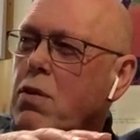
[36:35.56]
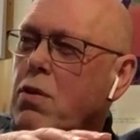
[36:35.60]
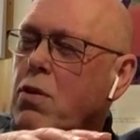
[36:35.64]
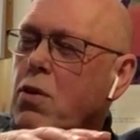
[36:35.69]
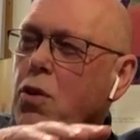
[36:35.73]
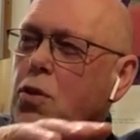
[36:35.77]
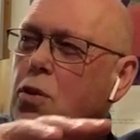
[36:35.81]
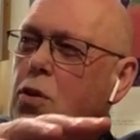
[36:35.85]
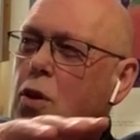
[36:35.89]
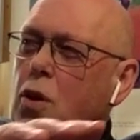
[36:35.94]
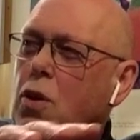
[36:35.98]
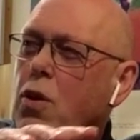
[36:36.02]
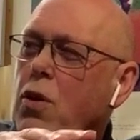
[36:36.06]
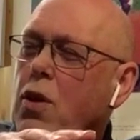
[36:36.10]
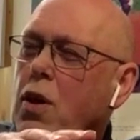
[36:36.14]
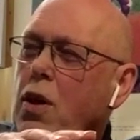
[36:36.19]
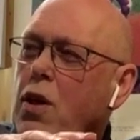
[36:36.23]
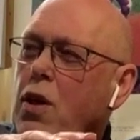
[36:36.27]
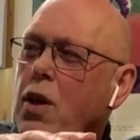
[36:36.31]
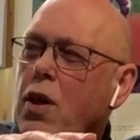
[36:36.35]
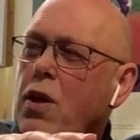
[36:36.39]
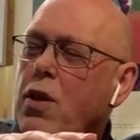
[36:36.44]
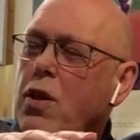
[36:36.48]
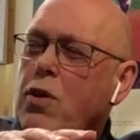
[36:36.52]
not told,
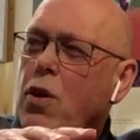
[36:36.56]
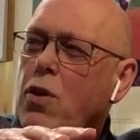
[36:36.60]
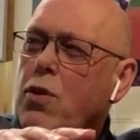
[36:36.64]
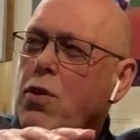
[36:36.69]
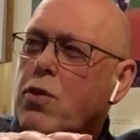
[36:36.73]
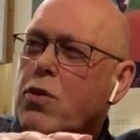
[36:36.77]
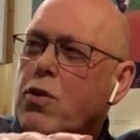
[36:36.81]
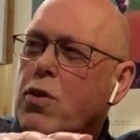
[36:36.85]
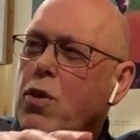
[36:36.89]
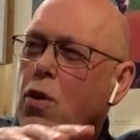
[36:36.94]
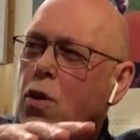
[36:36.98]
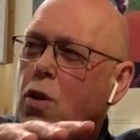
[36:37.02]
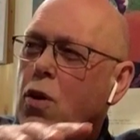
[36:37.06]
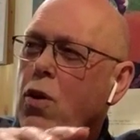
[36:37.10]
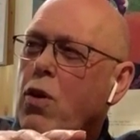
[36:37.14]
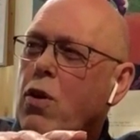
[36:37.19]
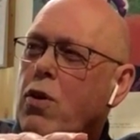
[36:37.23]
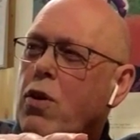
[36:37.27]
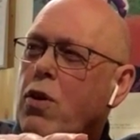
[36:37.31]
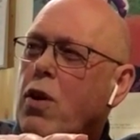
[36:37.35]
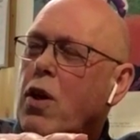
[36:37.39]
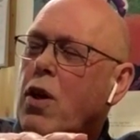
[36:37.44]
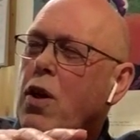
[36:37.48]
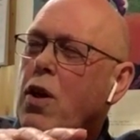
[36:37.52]
I, I don't
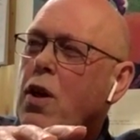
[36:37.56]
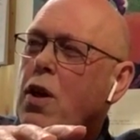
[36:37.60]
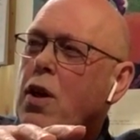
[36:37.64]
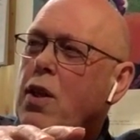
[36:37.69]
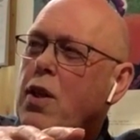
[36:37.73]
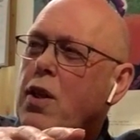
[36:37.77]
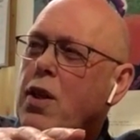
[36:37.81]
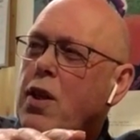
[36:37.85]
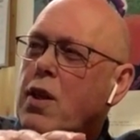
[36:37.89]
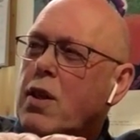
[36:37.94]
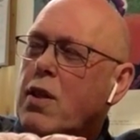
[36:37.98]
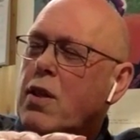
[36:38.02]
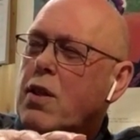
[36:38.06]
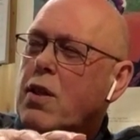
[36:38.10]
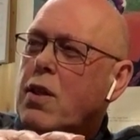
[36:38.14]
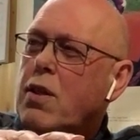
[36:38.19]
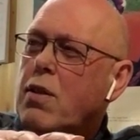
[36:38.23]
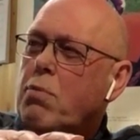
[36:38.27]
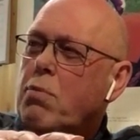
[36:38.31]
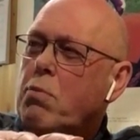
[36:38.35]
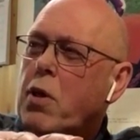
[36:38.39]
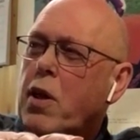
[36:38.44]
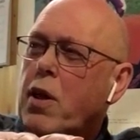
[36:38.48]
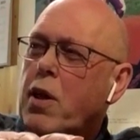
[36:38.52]
color the
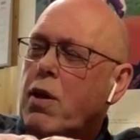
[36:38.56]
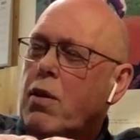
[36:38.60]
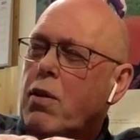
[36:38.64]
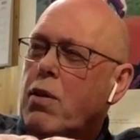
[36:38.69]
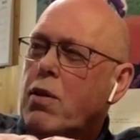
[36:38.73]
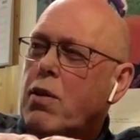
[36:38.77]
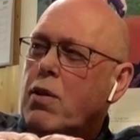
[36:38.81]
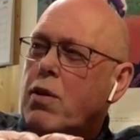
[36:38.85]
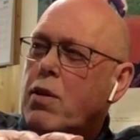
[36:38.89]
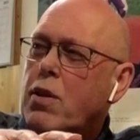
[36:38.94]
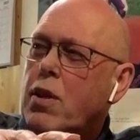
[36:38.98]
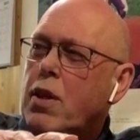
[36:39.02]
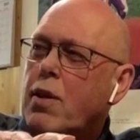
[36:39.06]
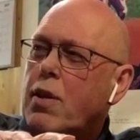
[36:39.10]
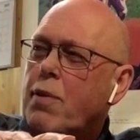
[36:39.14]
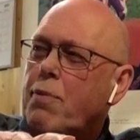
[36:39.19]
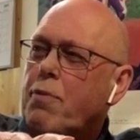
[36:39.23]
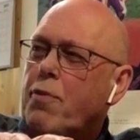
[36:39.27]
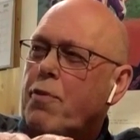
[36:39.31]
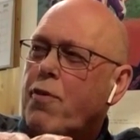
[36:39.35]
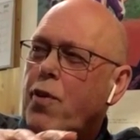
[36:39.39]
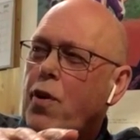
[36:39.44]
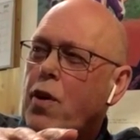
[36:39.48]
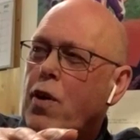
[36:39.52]
the
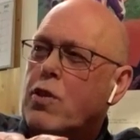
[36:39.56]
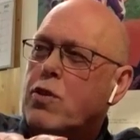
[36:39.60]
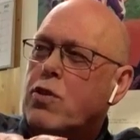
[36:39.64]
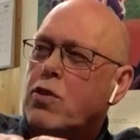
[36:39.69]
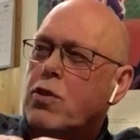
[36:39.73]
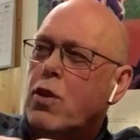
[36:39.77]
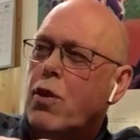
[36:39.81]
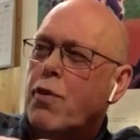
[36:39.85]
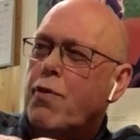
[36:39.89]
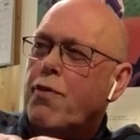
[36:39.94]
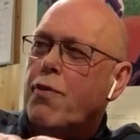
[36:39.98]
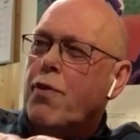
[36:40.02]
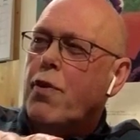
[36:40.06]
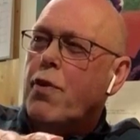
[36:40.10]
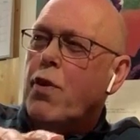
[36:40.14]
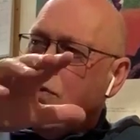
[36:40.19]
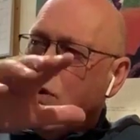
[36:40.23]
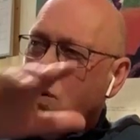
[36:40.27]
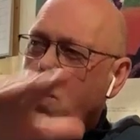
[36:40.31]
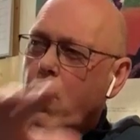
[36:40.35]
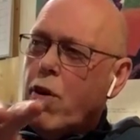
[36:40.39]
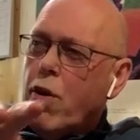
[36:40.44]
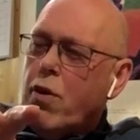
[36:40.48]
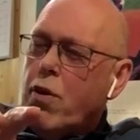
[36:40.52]
the Falk stuff
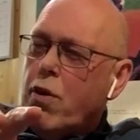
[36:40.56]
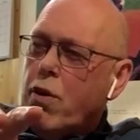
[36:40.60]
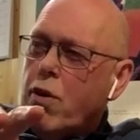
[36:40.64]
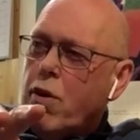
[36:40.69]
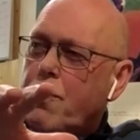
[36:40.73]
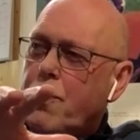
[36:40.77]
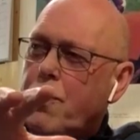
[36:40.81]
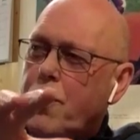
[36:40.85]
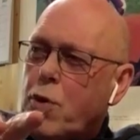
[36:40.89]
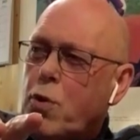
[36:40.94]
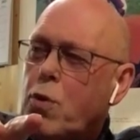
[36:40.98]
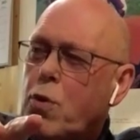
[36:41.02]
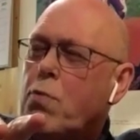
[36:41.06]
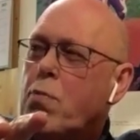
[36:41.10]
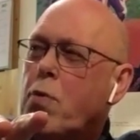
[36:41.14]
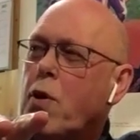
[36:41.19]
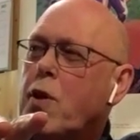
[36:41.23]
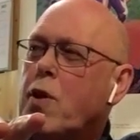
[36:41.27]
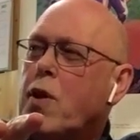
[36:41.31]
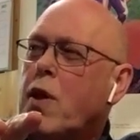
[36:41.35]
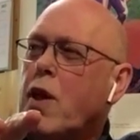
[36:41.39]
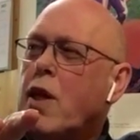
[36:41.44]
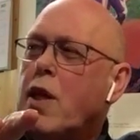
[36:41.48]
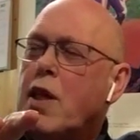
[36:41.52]
for Frew,
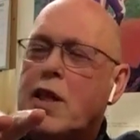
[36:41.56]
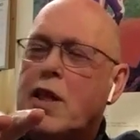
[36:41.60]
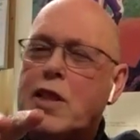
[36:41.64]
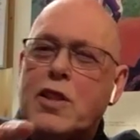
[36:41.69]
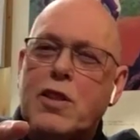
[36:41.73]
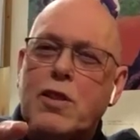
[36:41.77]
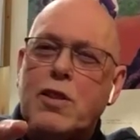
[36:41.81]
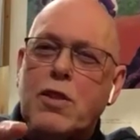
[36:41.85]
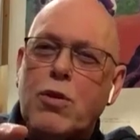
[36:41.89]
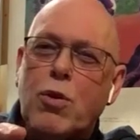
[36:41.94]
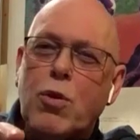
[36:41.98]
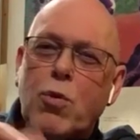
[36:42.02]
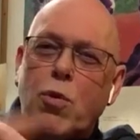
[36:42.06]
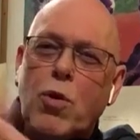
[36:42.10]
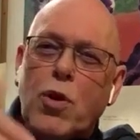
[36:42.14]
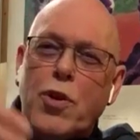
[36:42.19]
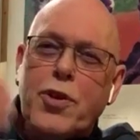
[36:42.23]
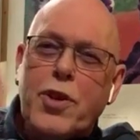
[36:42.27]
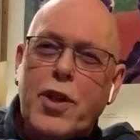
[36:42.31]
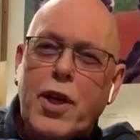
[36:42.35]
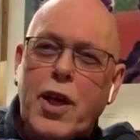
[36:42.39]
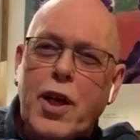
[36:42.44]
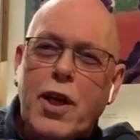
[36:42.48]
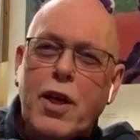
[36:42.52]
but I listen to
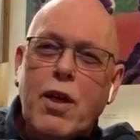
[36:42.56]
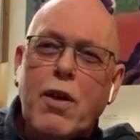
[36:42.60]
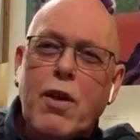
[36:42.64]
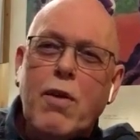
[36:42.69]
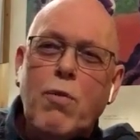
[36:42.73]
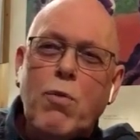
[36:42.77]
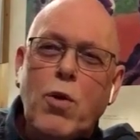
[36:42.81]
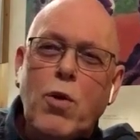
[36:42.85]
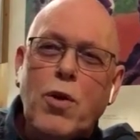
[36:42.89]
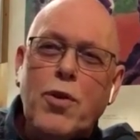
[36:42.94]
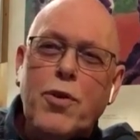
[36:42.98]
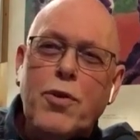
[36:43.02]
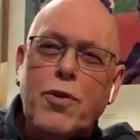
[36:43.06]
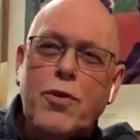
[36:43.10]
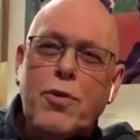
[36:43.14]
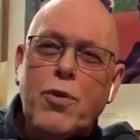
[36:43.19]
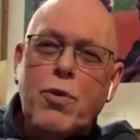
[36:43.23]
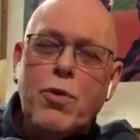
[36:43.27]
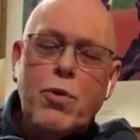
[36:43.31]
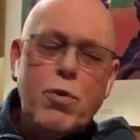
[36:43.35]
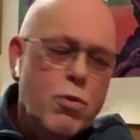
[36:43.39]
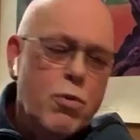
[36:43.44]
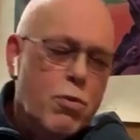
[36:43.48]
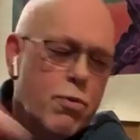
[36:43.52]
what they want
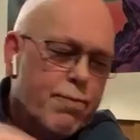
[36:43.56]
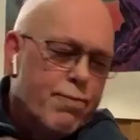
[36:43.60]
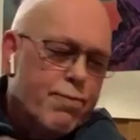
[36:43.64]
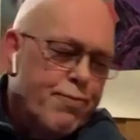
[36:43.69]
to